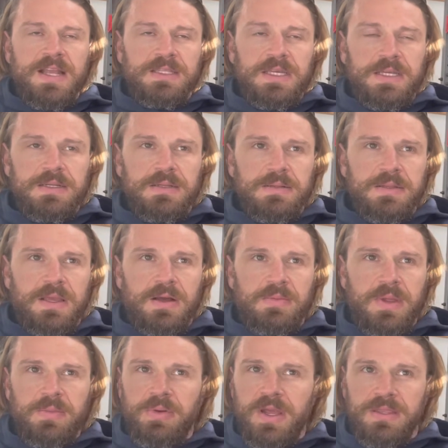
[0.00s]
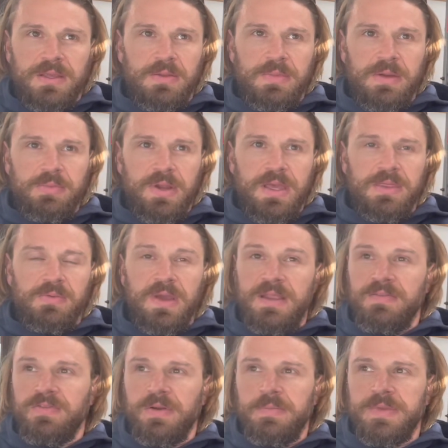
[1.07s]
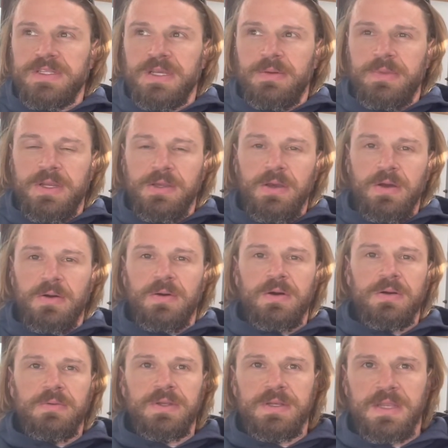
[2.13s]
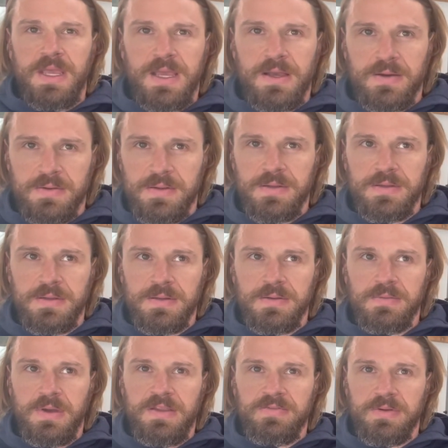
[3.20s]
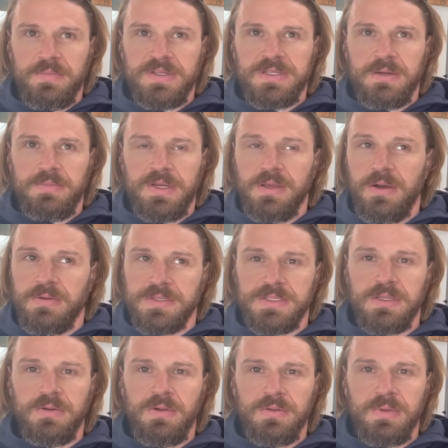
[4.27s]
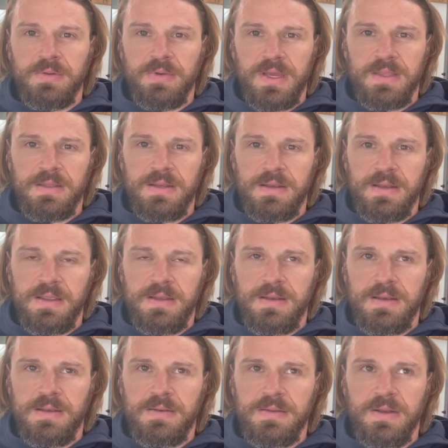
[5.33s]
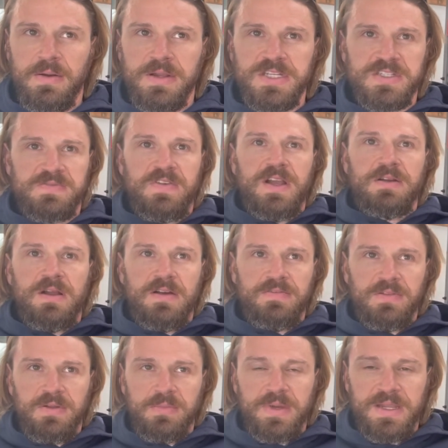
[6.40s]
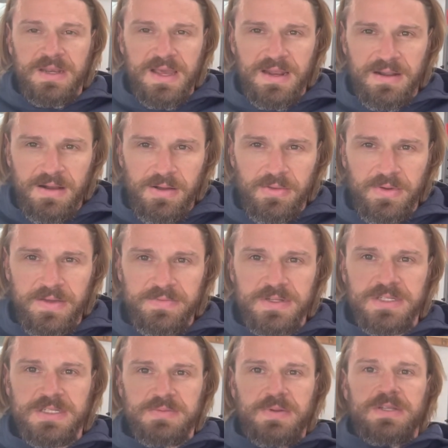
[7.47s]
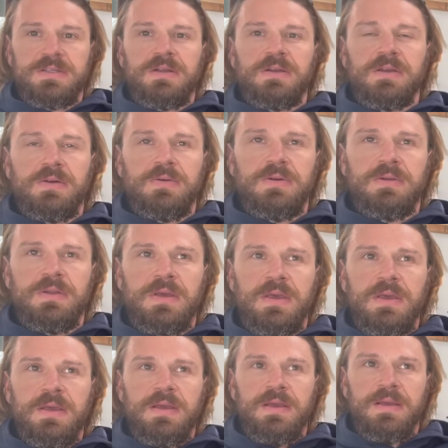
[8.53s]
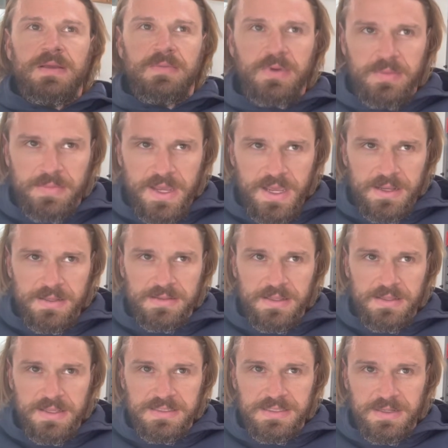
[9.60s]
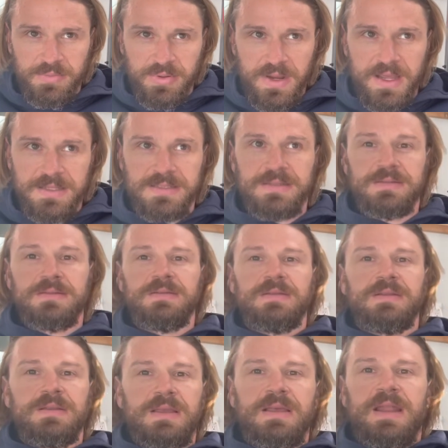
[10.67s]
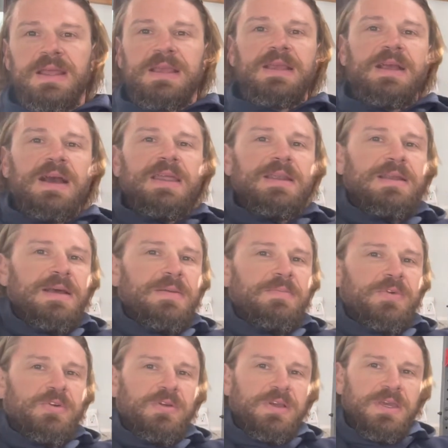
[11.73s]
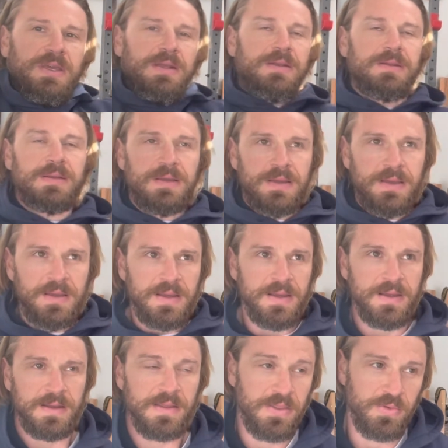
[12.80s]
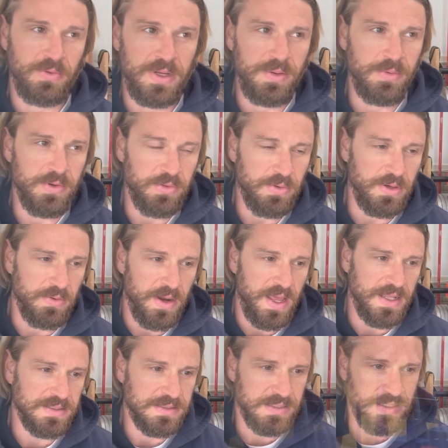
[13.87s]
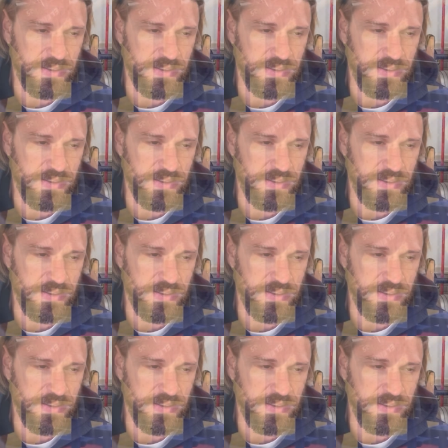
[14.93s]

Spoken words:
it, held my breath, waiting for him to tell me to go. Went down, waiting for him to tell me to go. Still on my breath, and I just fired off a little bit. Not all the way off the chest, but I started going, went back, then they said press, and I got it up, crooked, three reds.